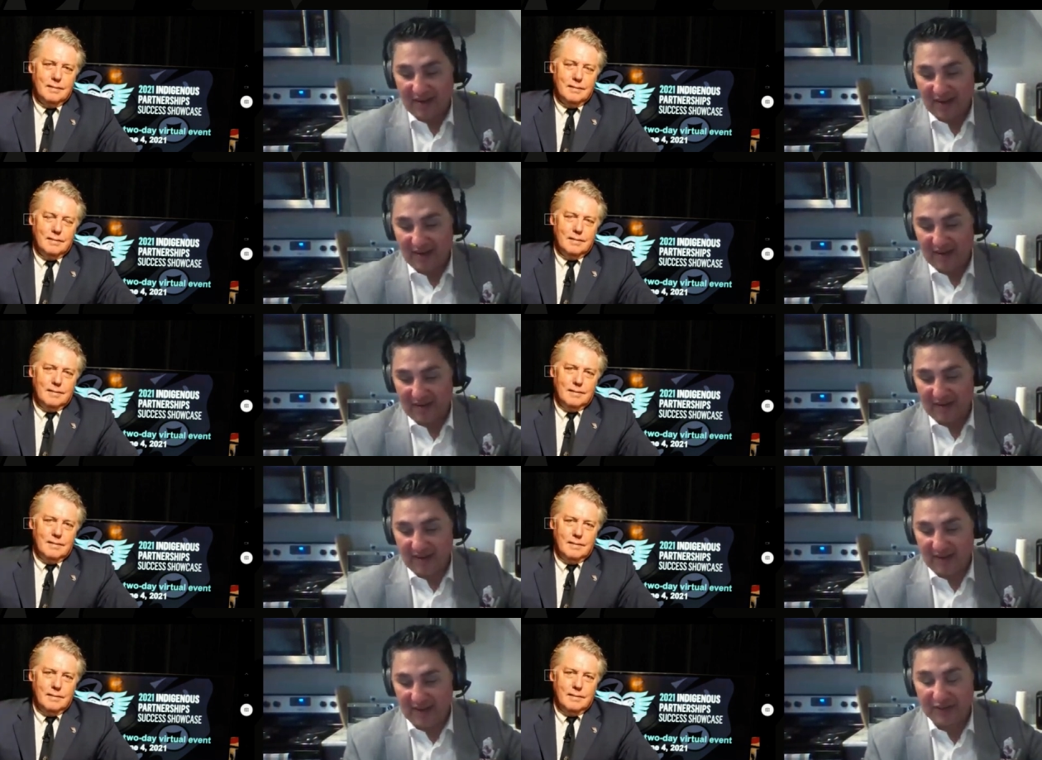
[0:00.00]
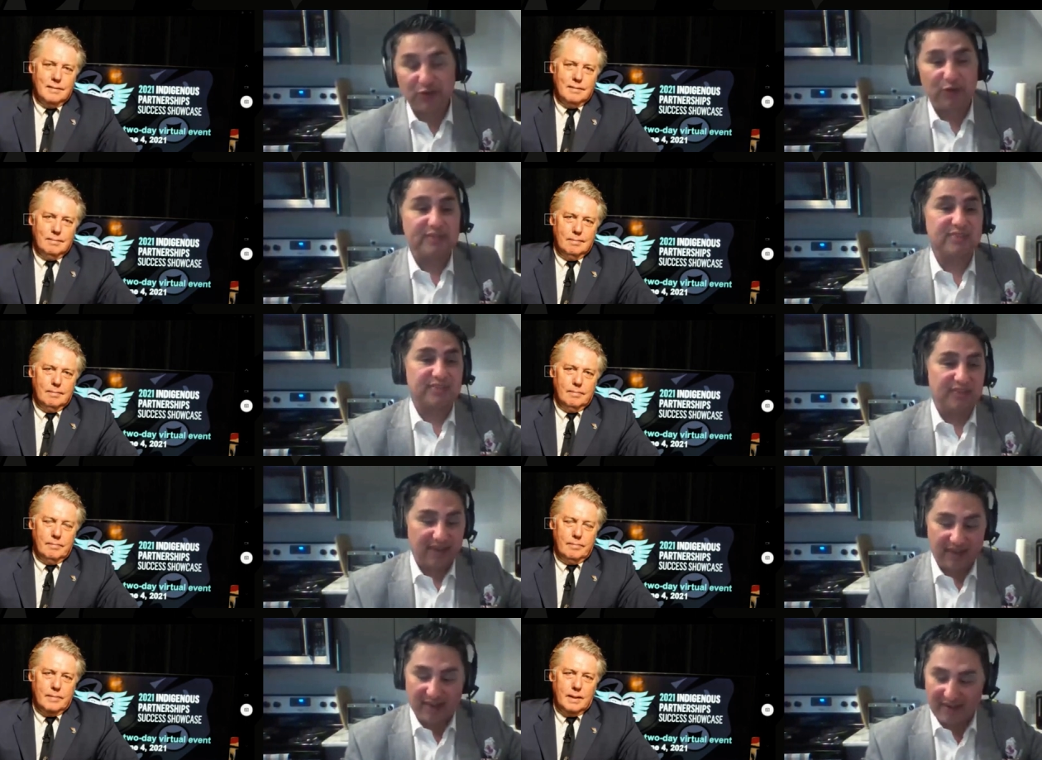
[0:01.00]
Speaker 1: uh, interest
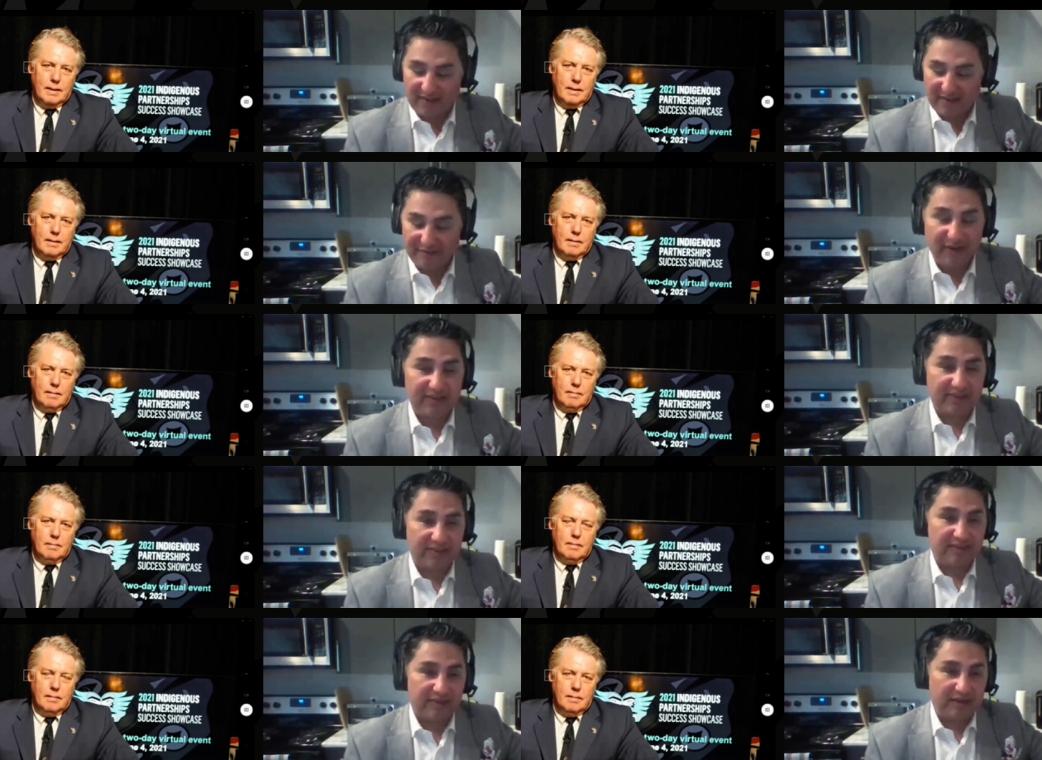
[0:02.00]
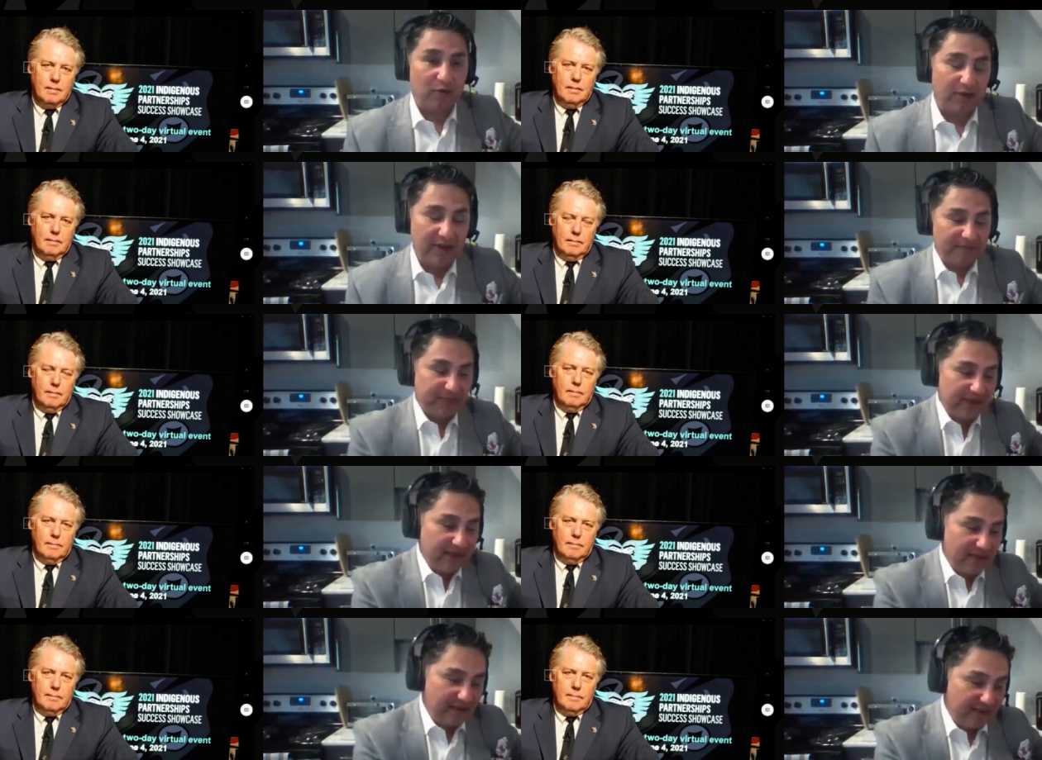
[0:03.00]
uh, funded, you know,
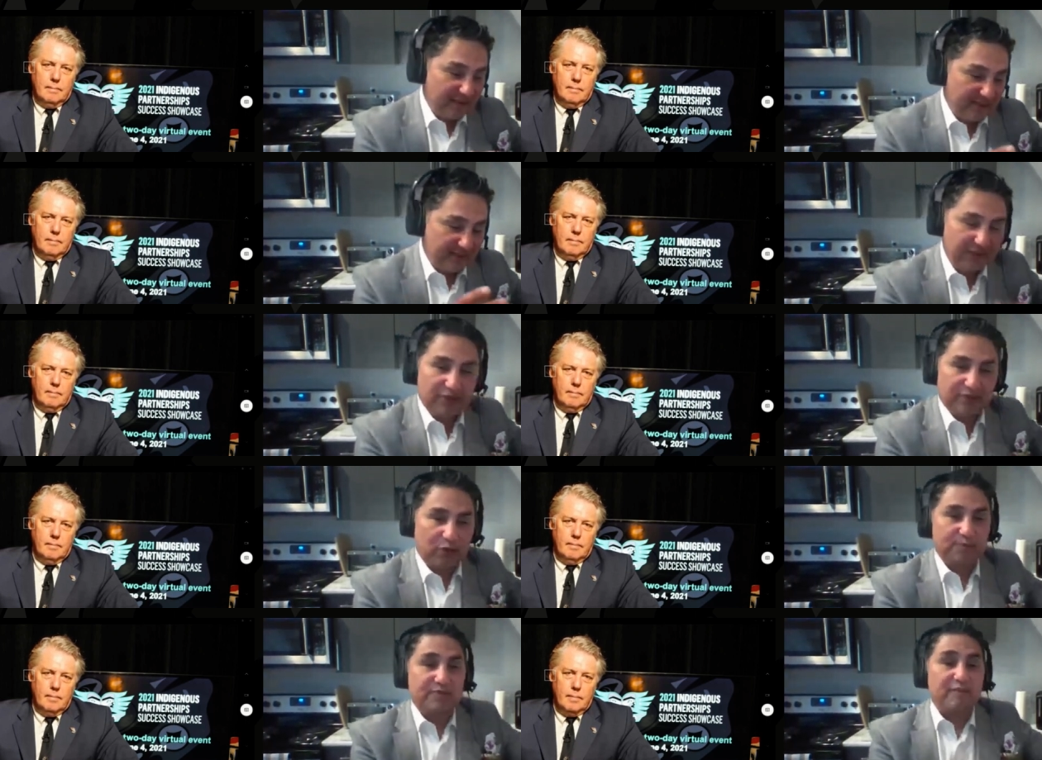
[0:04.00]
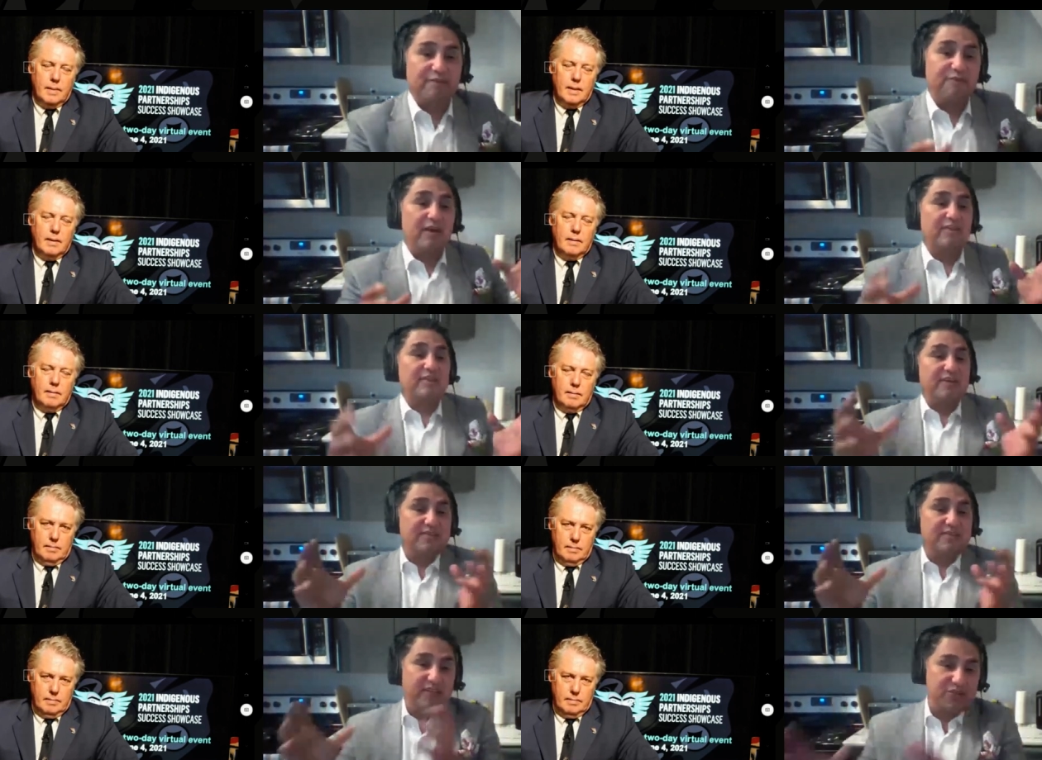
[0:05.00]
these interest groups that fund
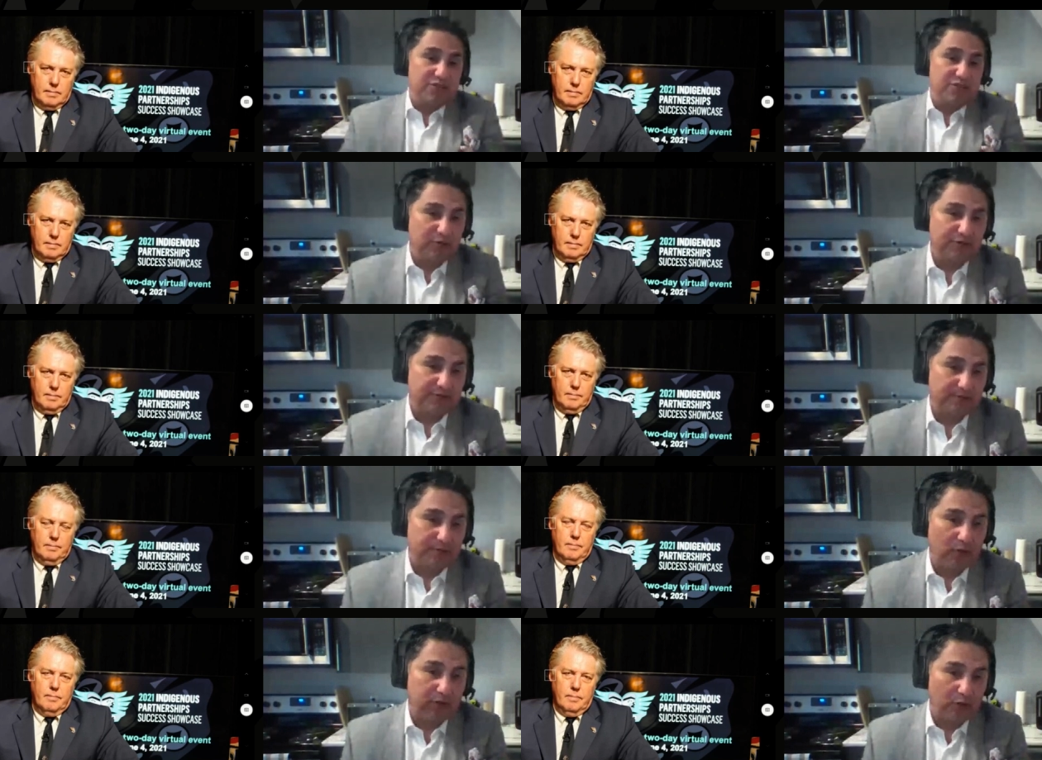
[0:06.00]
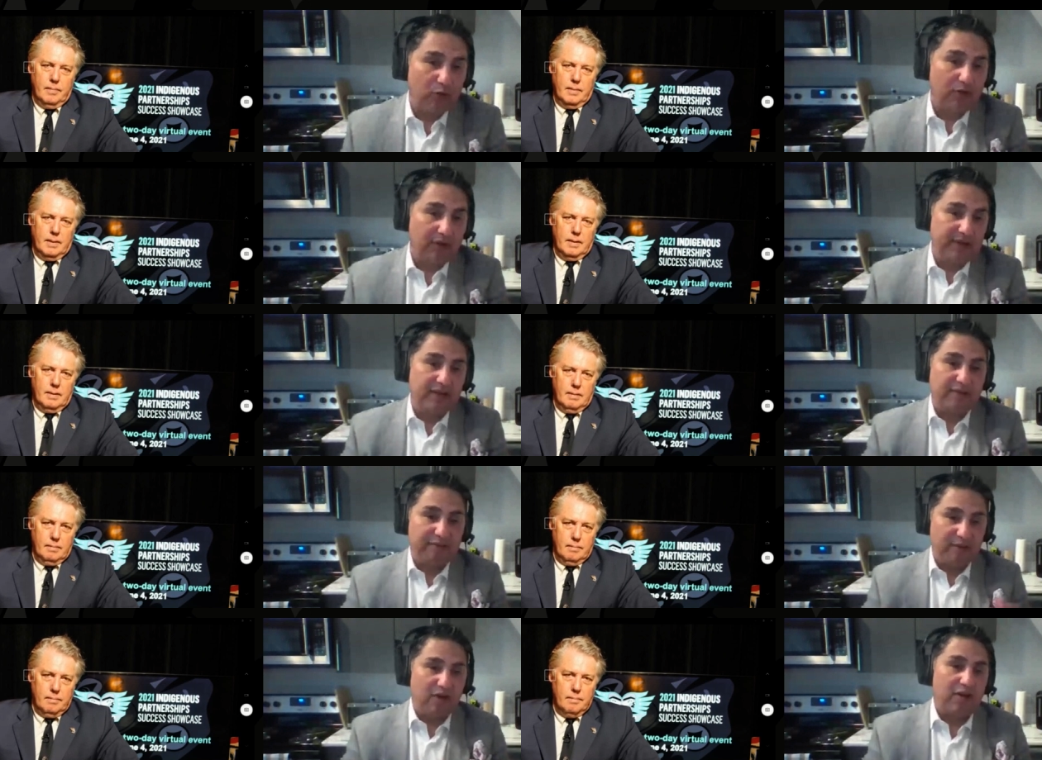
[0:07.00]
these NGOs both locally and
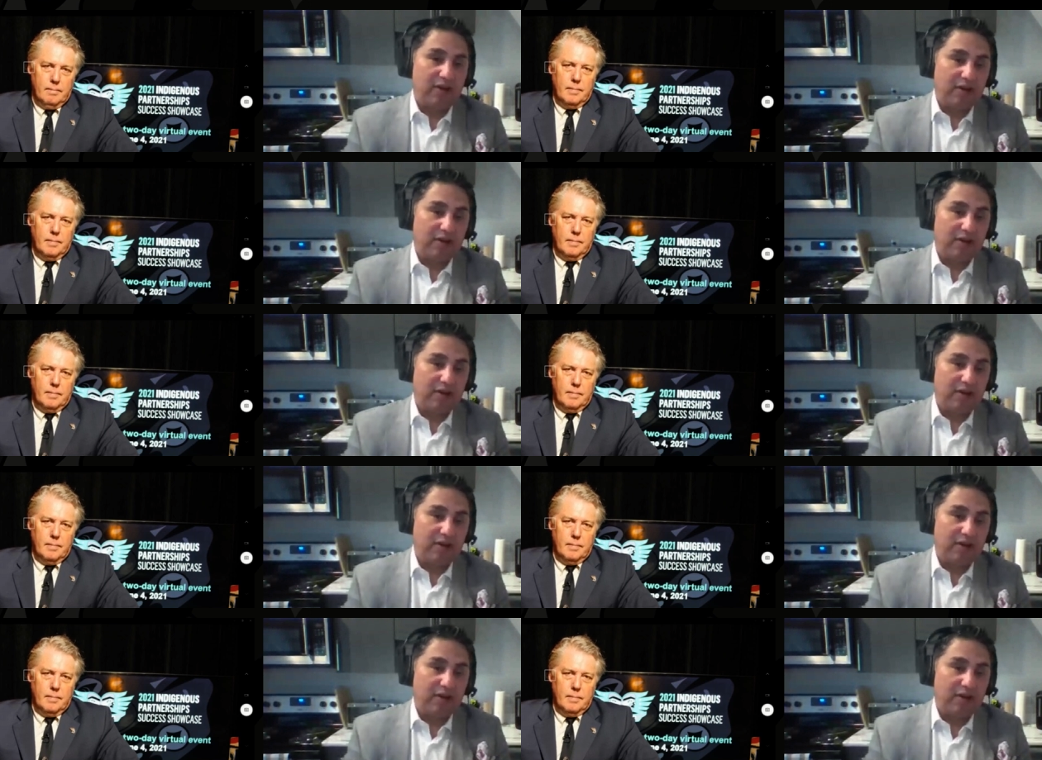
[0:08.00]
afar.